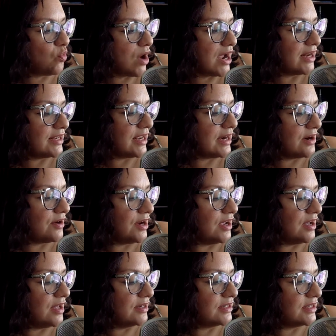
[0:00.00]
white
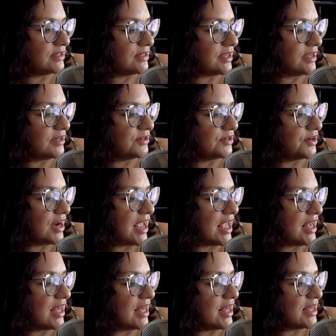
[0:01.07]
carry-on container,
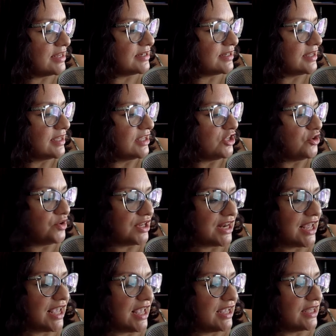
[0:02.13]
and you can
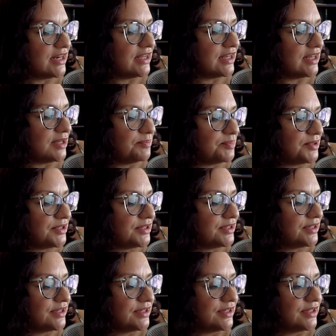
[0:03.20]
hang it up
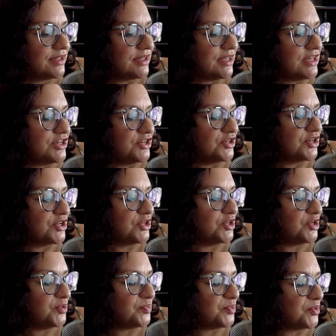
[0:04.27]
in your
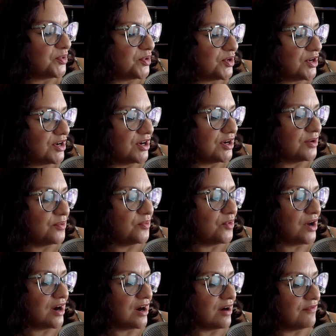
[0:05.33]
coop or
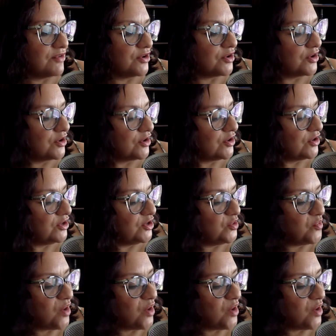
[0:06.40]
wherever you